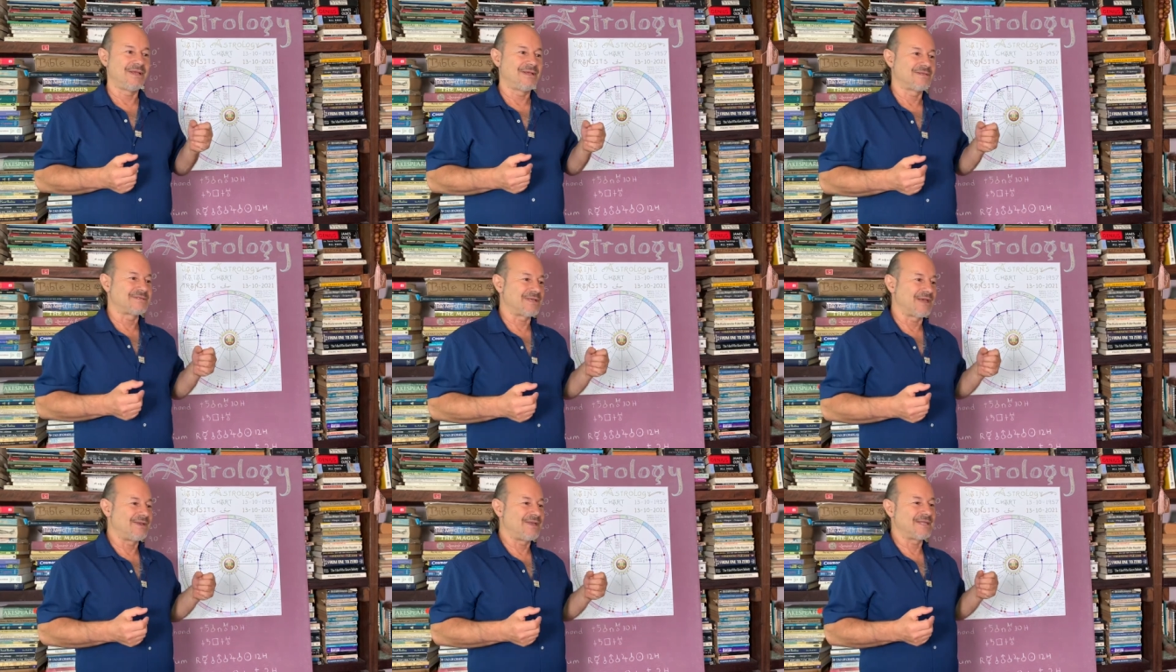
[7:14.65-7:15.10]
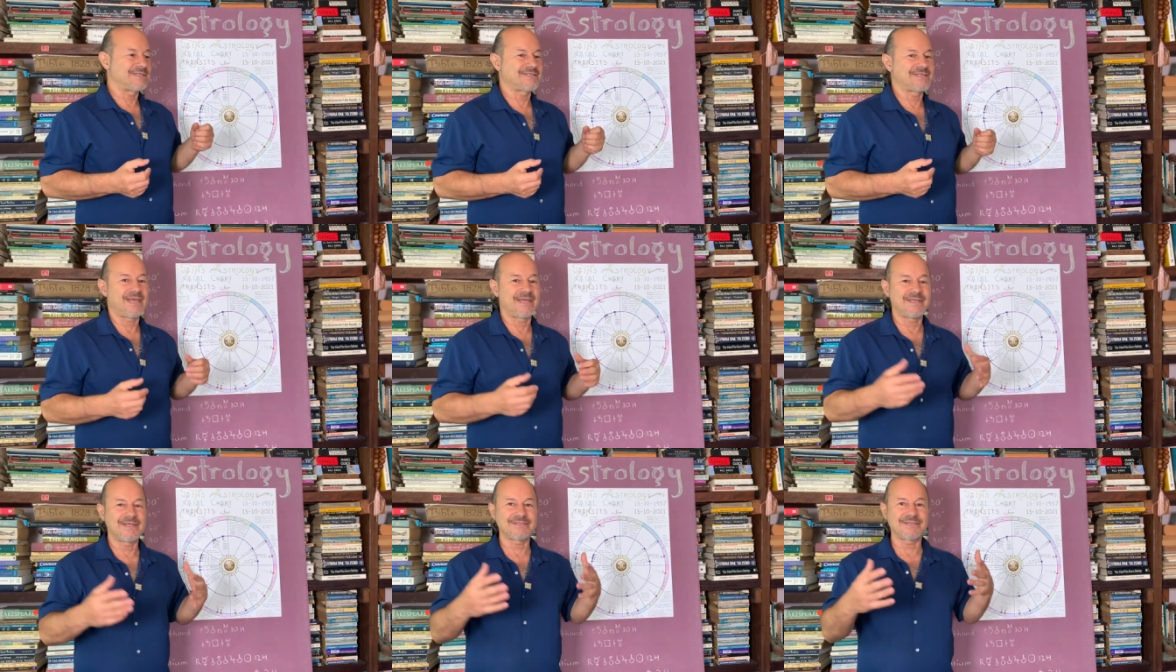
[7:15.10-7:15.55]
So let's
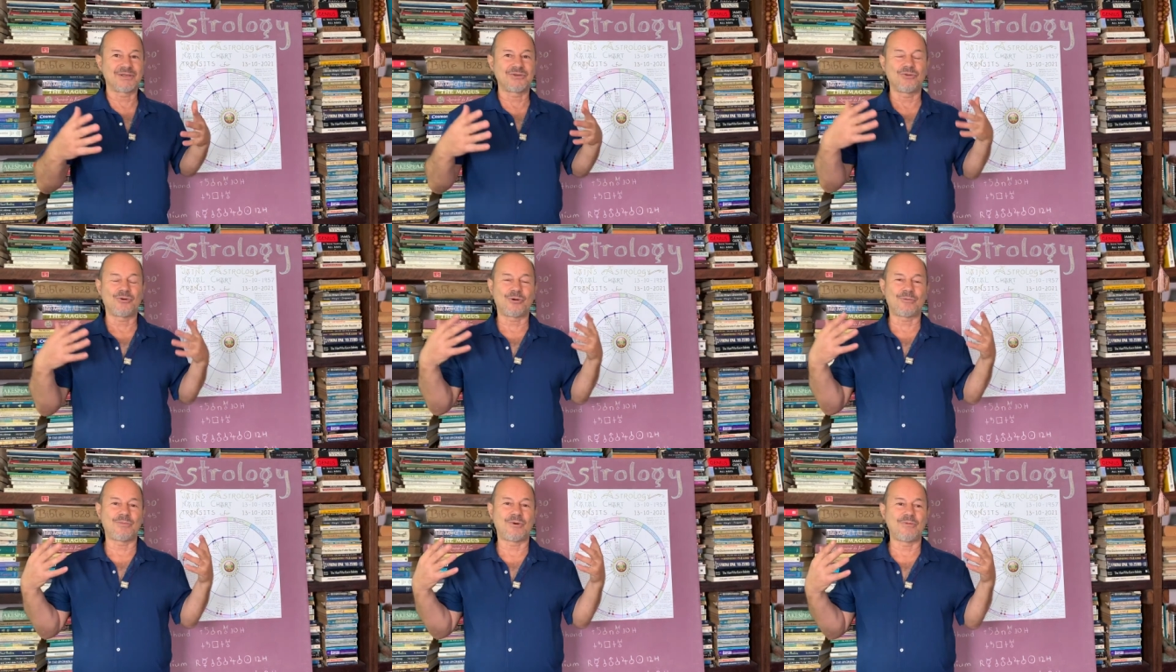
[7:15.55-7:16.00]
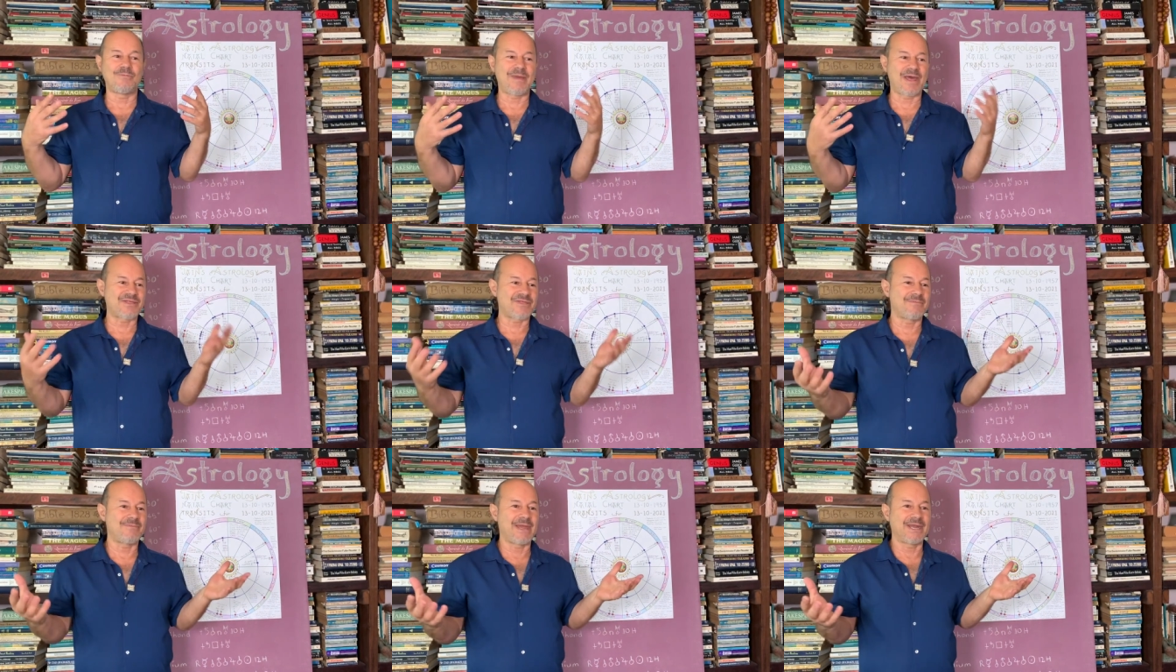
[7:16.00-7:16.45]
say there's a normal
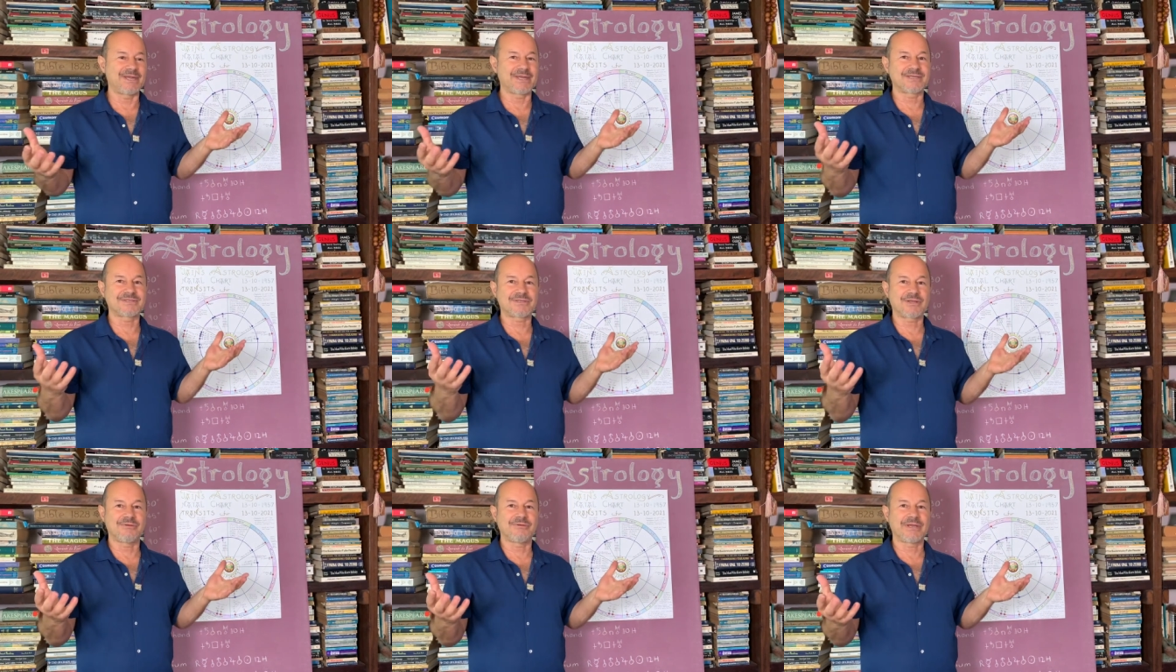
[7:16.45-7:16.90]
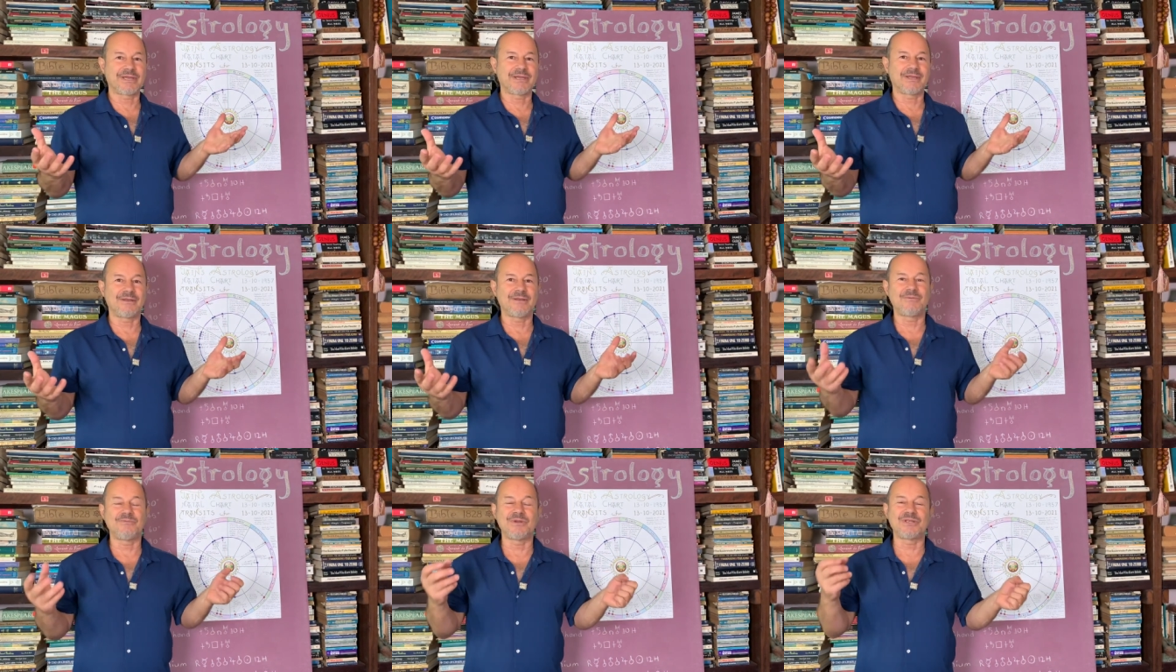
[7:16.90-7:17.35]
mathematics
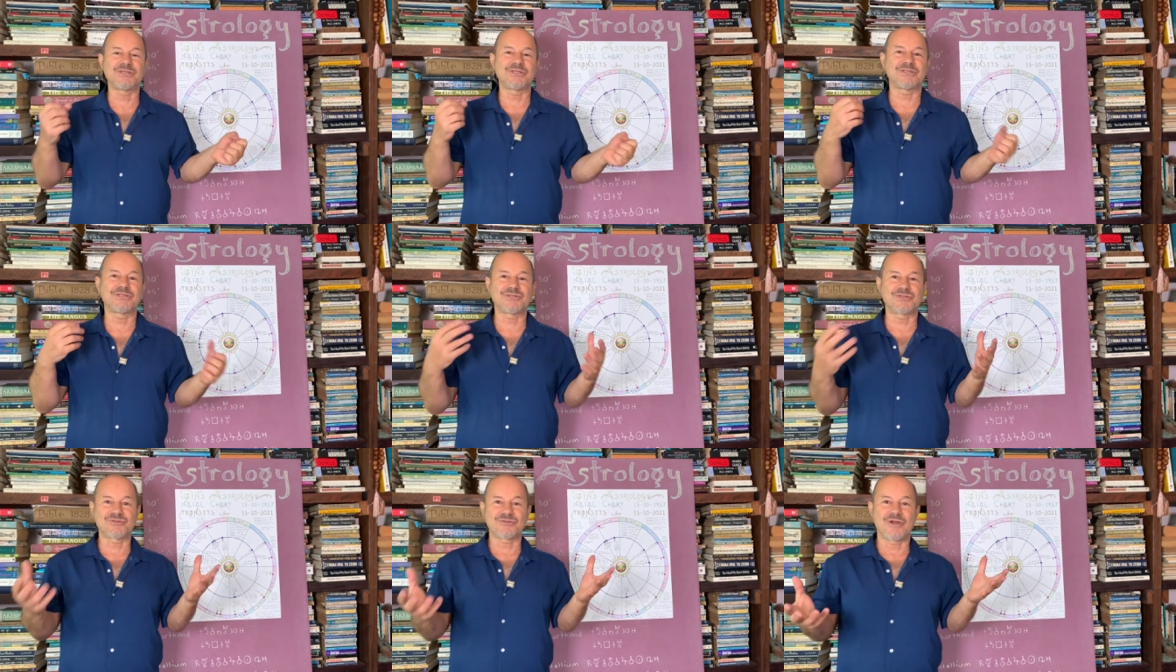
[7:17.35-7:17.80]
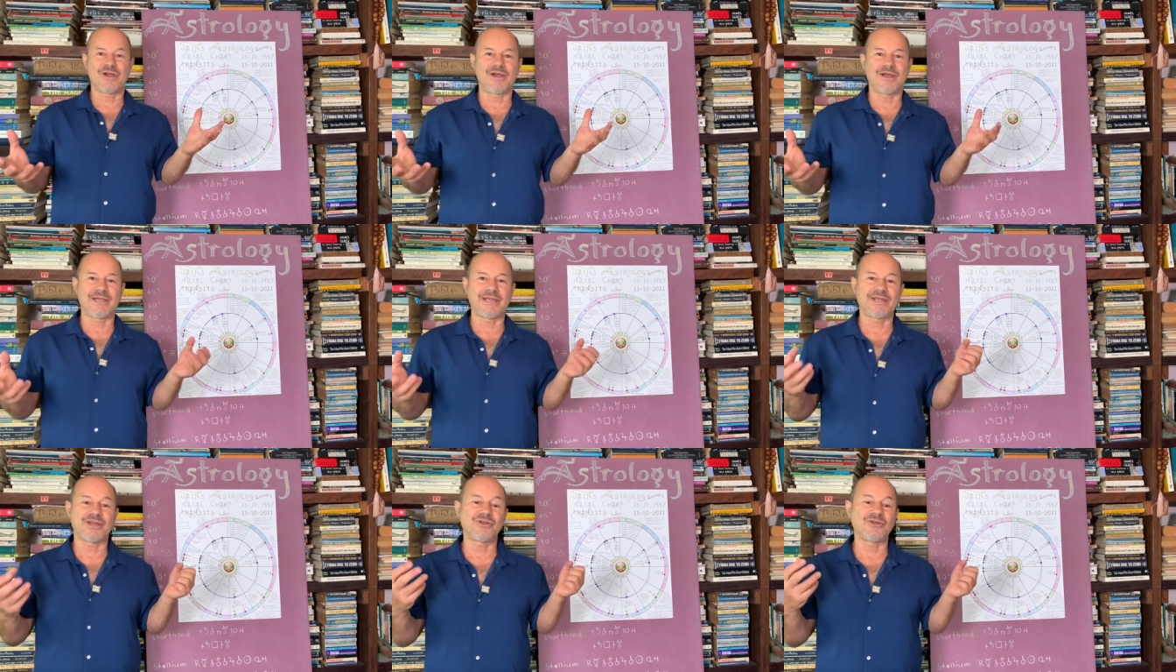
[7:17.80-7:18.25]
curriculum, which is
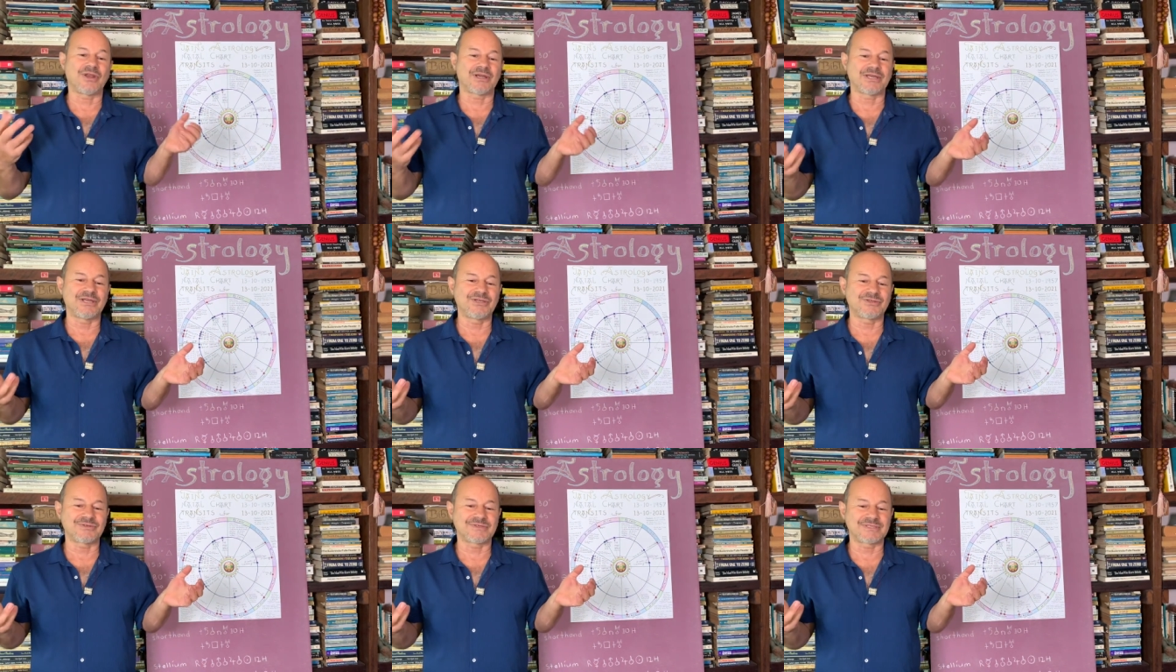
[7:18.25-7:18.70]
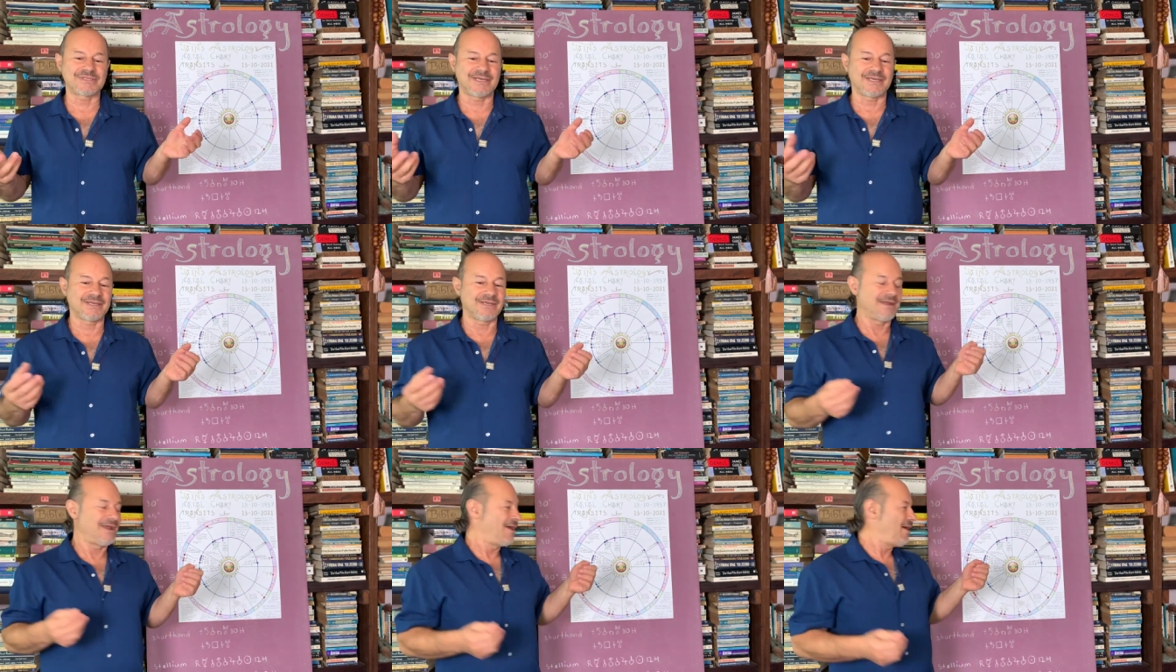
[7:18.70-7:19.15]
dry and not
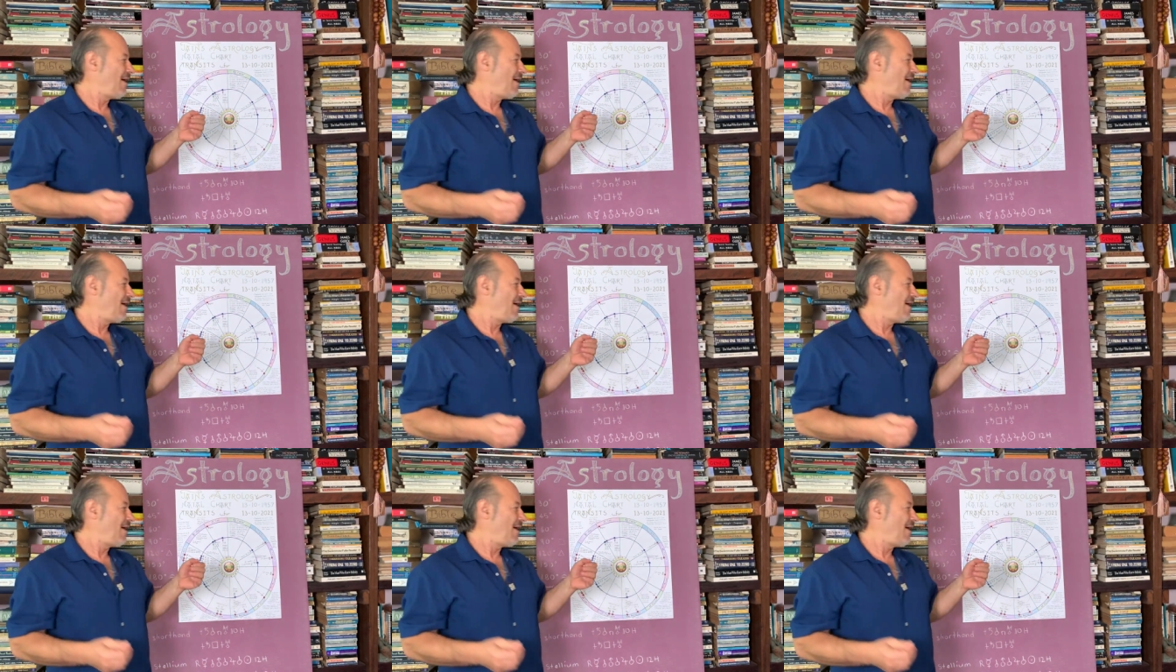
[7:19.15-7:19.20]
interesting.